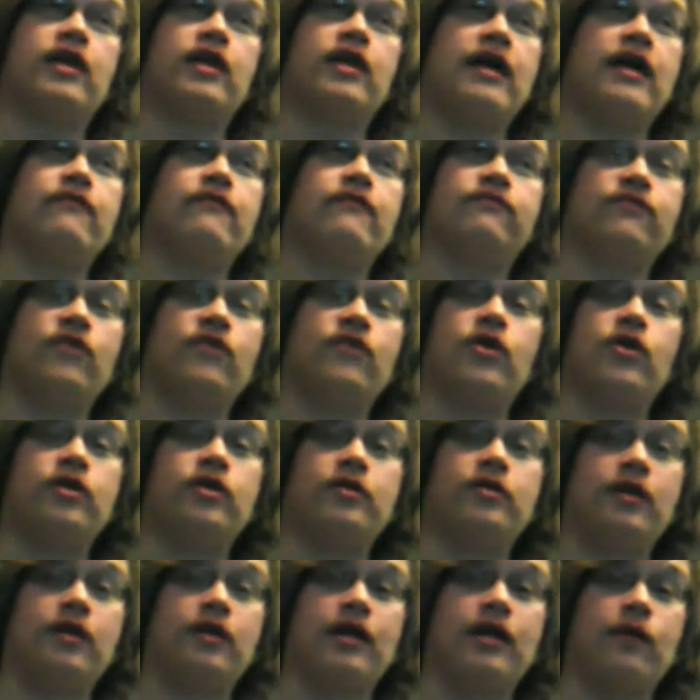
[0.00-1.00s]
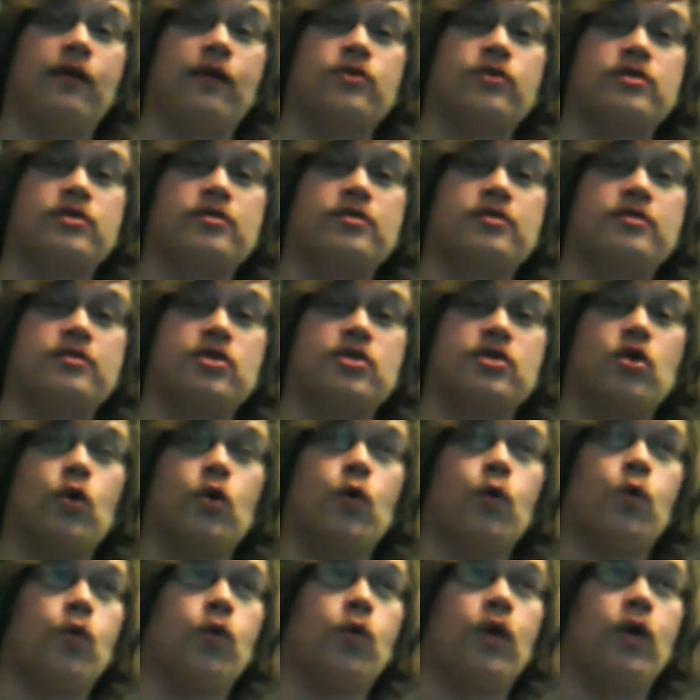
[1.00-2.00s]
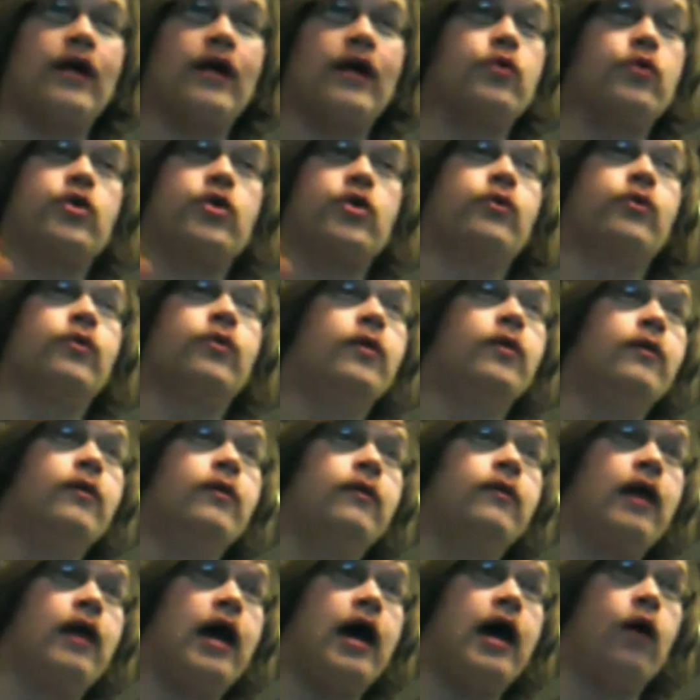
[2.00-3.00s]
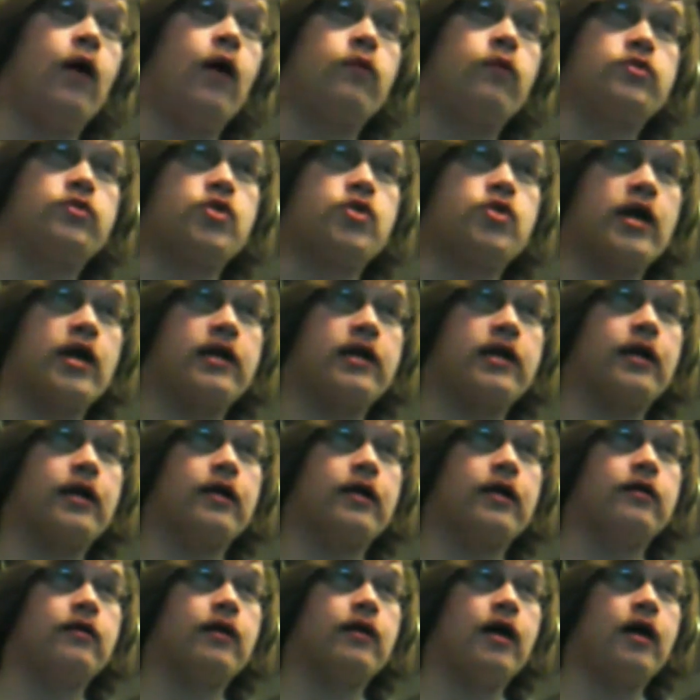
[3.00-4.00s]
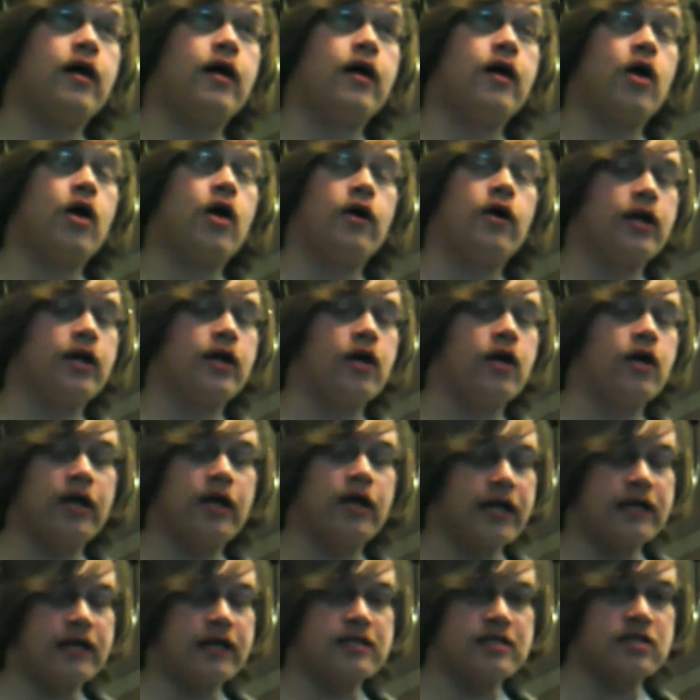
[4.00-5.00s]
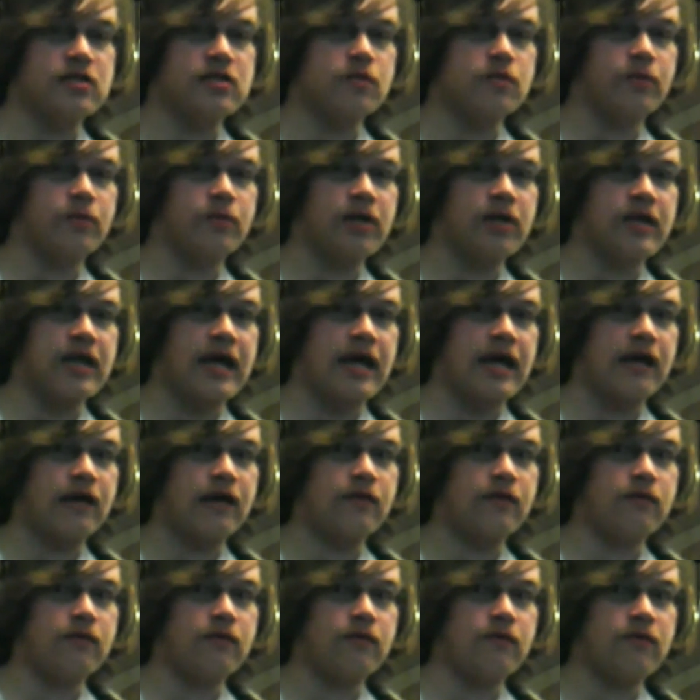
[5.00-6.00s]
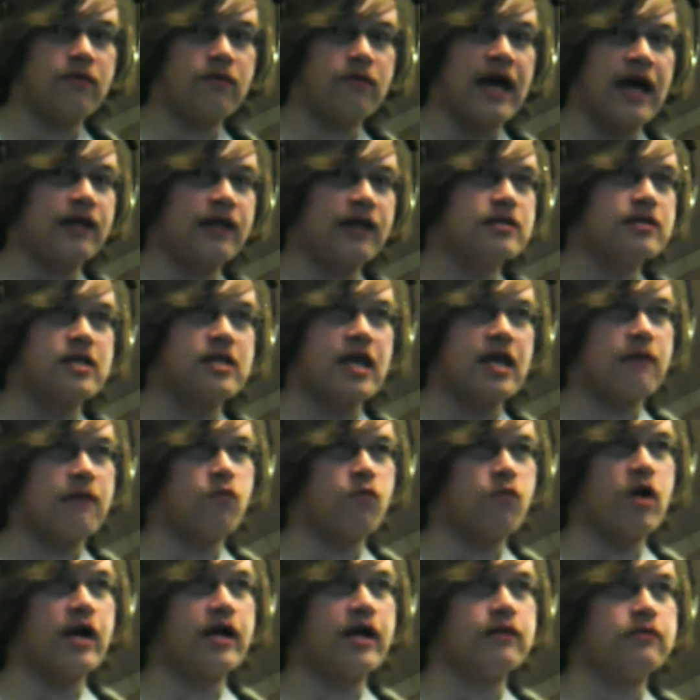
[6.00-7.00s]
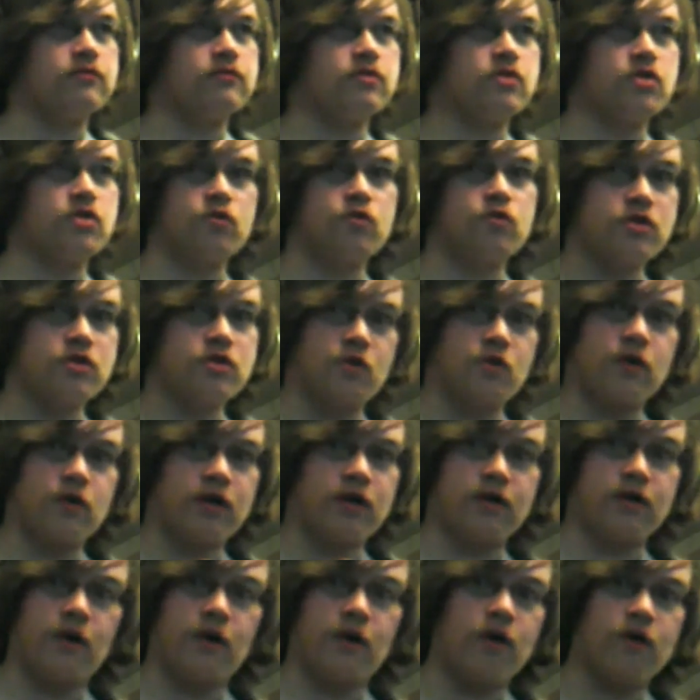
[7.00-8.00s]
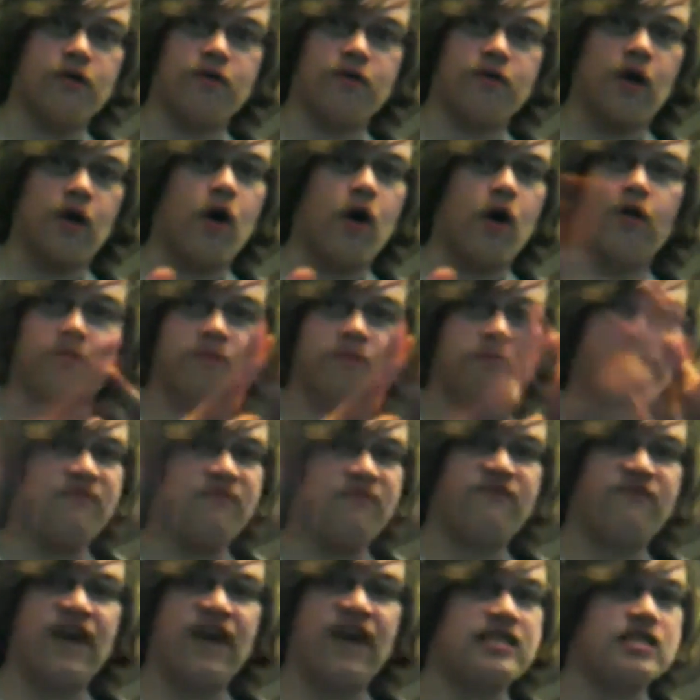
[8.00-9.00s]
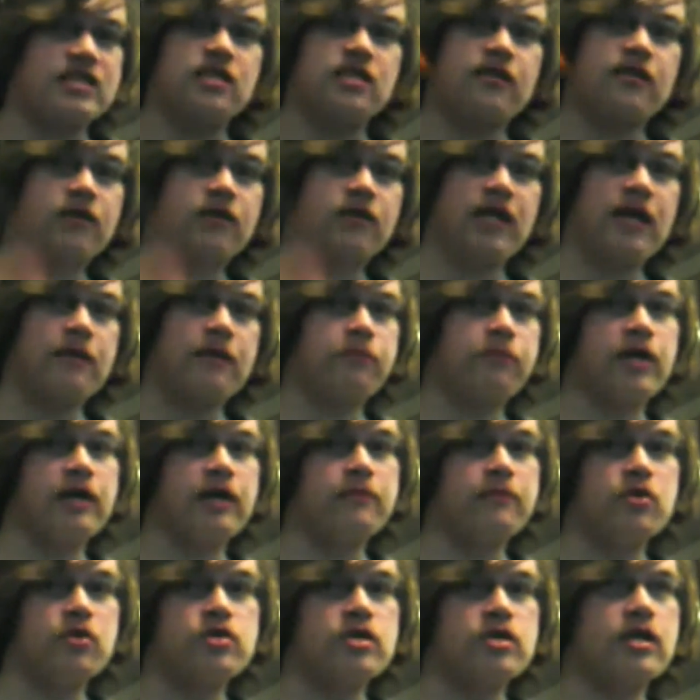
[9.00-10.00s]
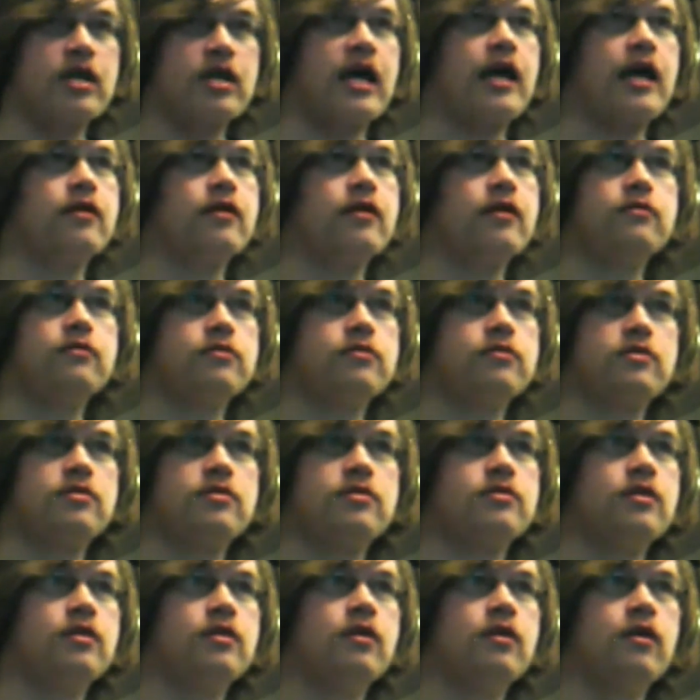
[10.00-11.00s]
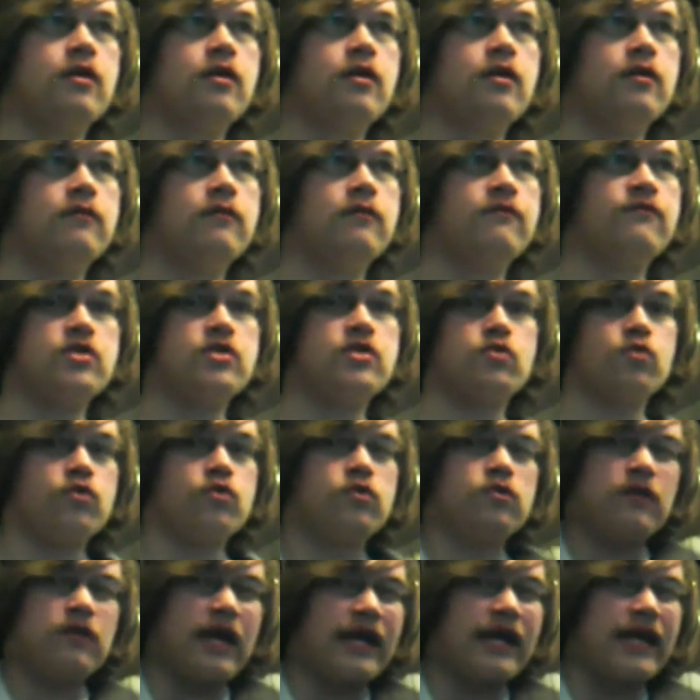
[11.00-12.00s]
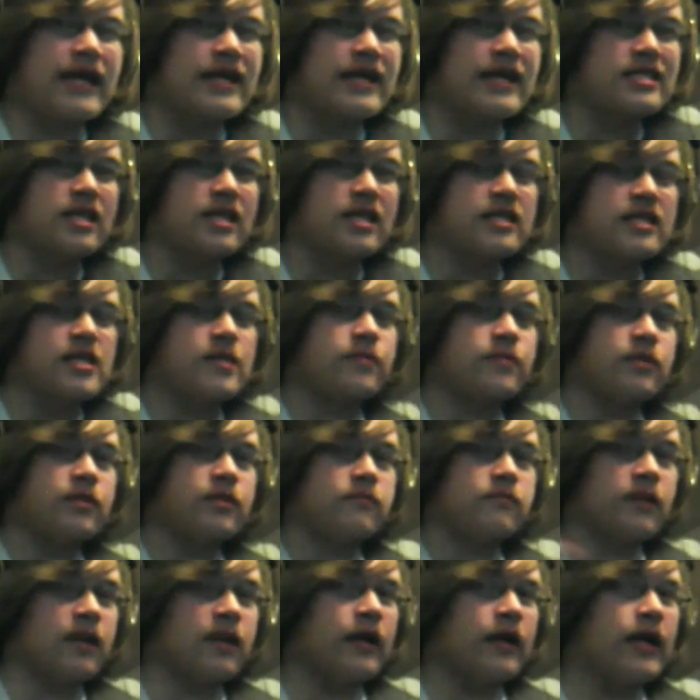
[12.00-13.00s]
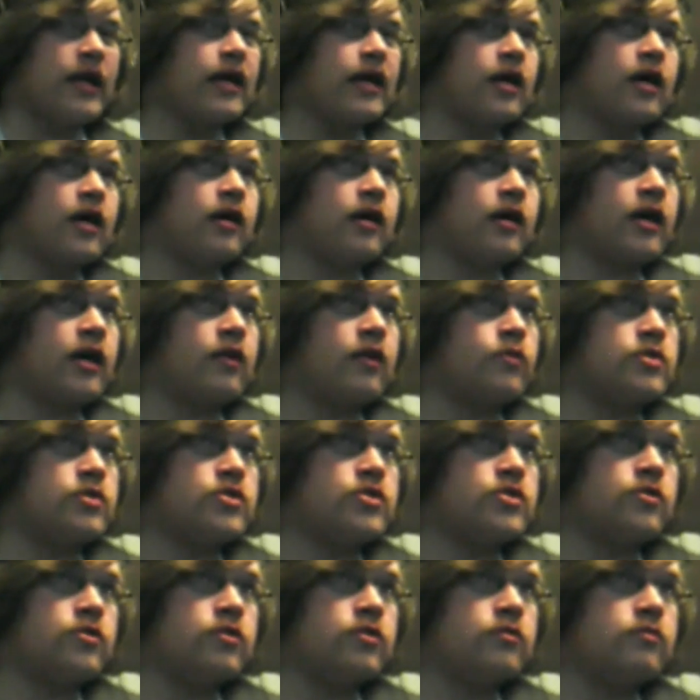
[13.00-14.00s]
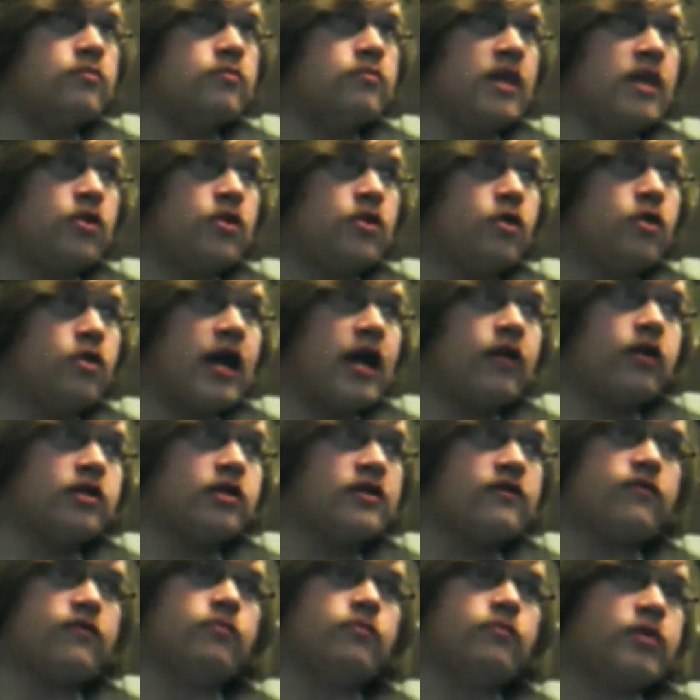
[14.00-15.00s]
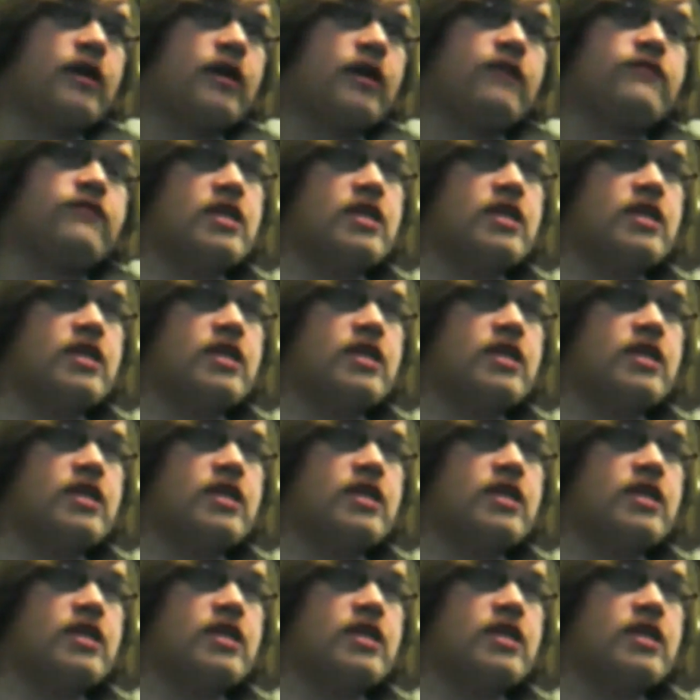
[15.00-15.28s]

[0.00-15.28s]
to have fun, and I wasn't. So I don't know. I'll try it again. Ollie Ollie, I continue to play that. That is a game where I do enjoy all facets of it, gameplay, music, and visual, I guess, except, again, I kind of wish you could make your guy look different, but I've